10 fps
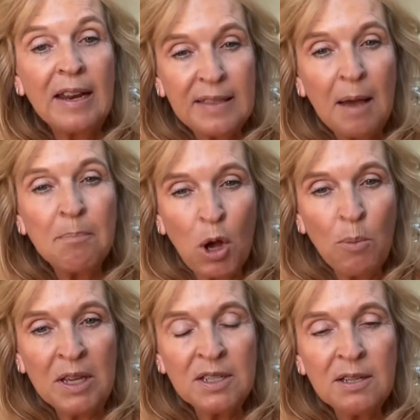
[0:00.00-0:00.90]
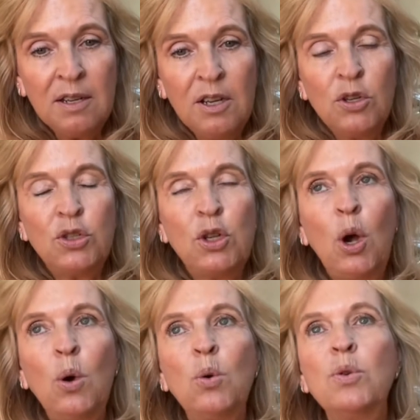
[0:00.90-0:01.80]
at that moment.
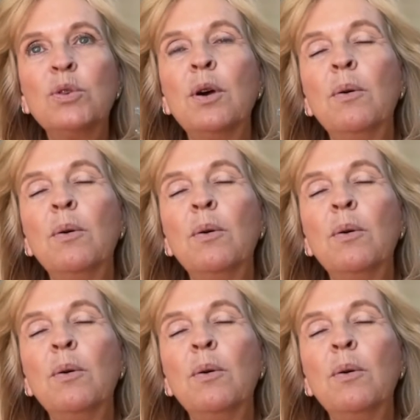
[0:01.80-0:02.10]
So